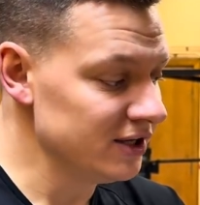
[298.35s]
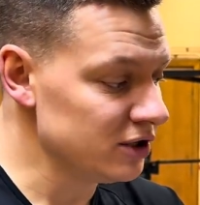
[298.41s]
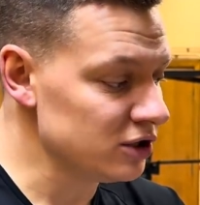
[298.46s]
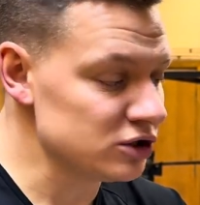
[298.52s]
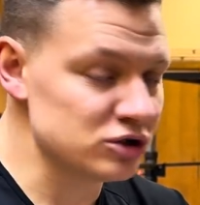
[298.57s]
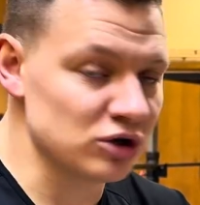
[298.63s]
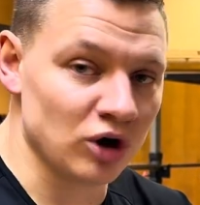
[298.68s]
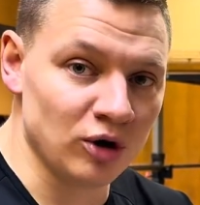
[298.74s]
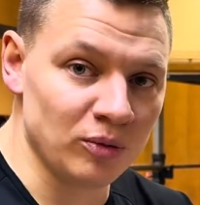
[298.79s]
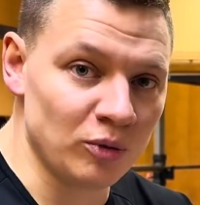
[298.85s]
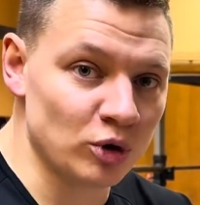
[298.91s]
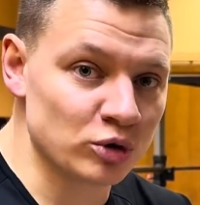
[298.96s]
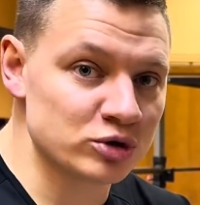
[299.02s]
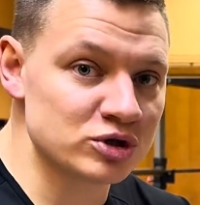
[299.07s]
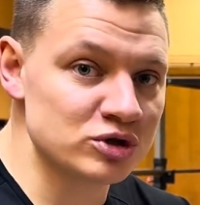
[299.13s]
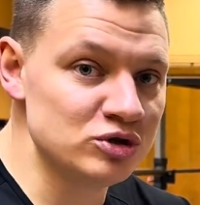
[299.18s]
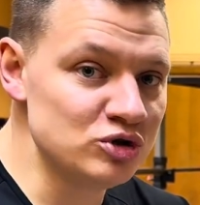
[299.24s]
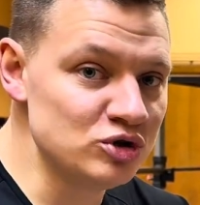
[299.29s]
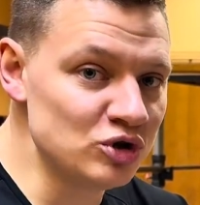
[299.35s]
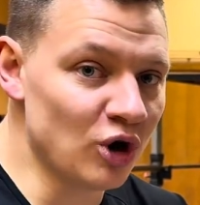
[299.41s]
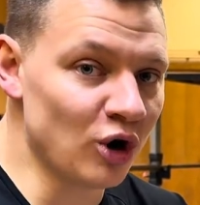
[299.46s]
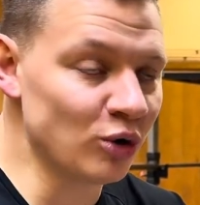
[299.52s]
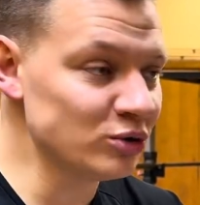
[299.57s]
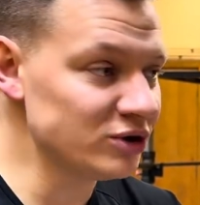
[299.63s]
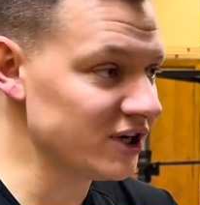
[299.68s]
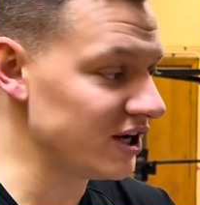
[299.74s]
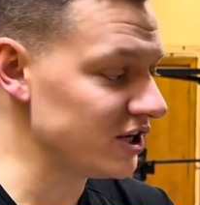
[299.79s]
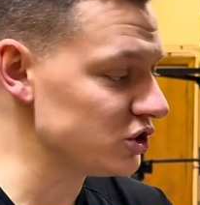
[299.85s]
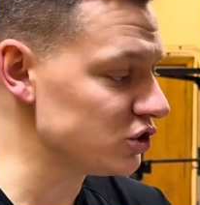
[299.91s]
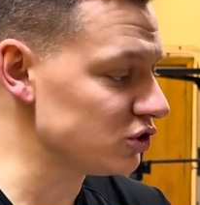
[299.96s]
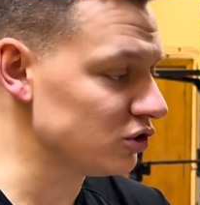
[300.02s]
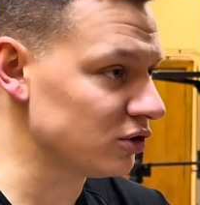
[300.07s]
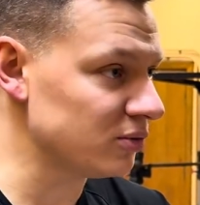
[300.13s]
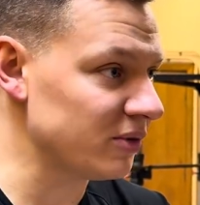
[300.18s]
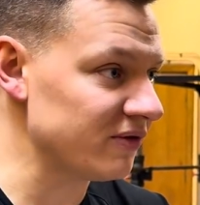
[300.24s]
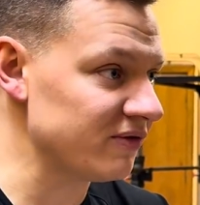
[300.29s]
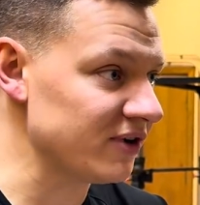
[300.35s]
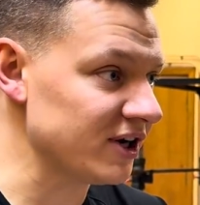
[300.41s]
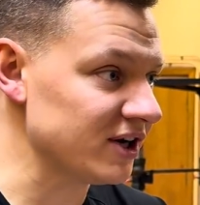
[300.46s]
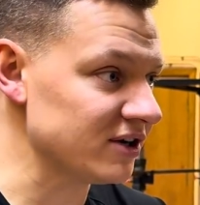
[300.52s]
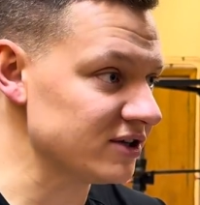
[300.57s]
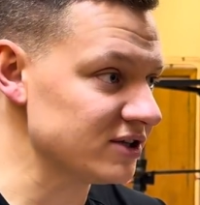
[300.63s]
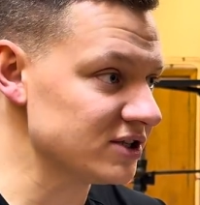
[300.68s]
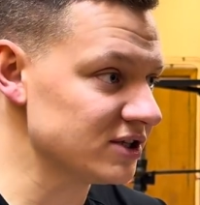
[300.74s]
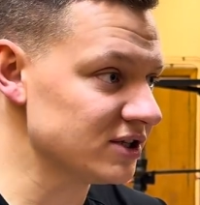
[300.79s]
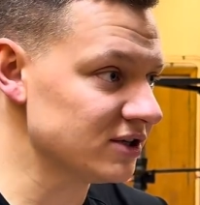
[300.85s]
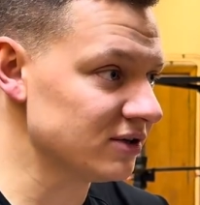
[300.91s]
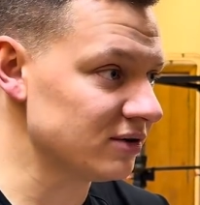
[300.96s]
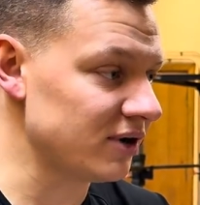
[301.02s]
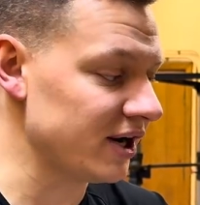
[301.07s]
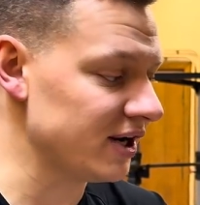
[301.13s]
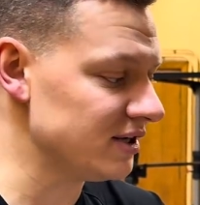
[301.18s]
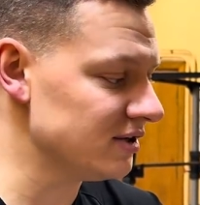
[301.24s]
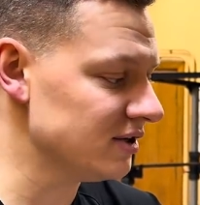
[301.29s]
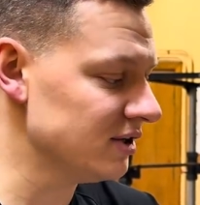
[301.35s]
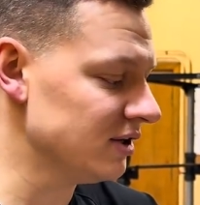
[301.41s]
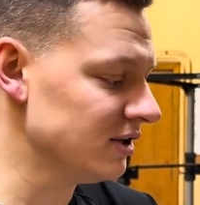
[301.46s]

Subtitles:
there's almost no tension on my fingers, right?